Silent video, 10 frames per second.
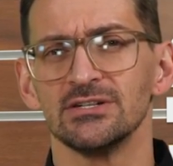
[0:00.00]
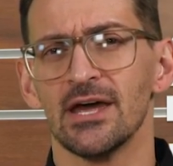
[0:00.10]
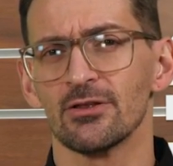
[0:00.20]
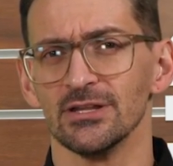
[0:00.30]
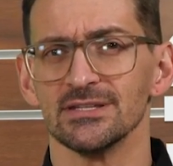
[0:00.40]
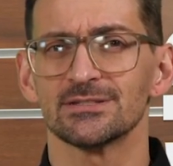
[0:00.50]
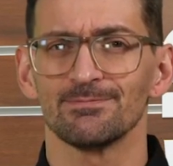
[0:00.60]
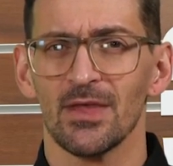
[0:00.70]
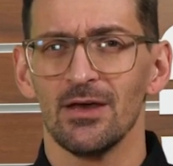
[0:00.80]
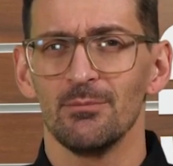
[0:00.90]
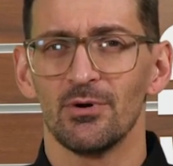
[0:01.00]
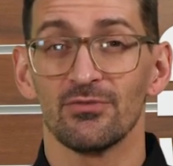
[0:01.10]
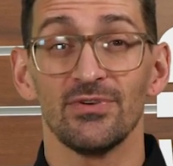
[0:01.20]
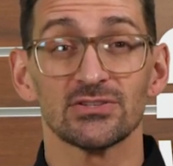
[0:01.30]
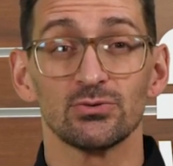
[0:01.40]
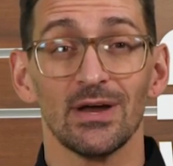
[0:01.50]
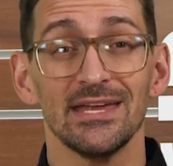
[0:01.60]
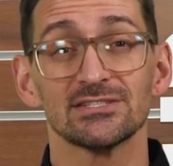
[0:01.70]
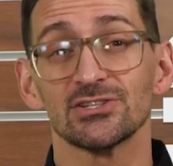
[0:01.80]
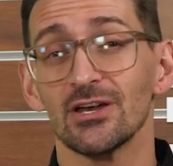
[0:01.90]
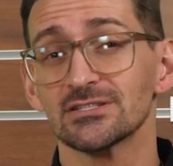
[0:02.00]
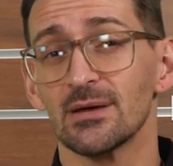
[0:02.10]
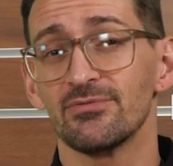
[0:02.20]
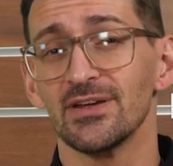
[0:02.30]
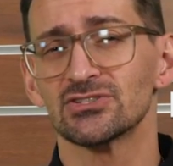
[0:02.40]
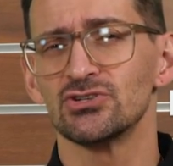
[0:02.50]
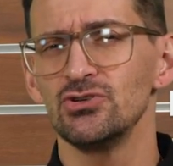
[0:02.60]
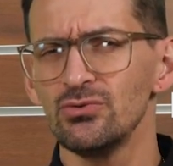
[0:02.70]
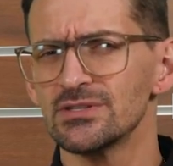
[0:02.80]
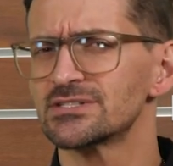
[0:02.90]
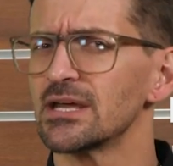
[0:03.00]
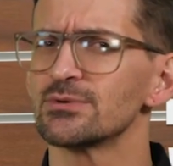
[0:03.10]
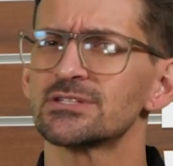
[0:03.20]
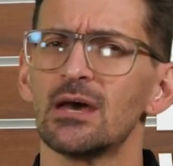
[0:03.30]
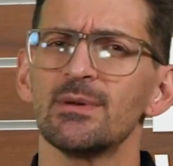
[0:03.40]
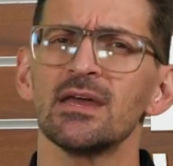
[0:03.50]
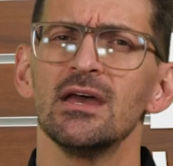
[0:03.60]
Netherlands. Both Festool and Sawstop fans knew this day was coming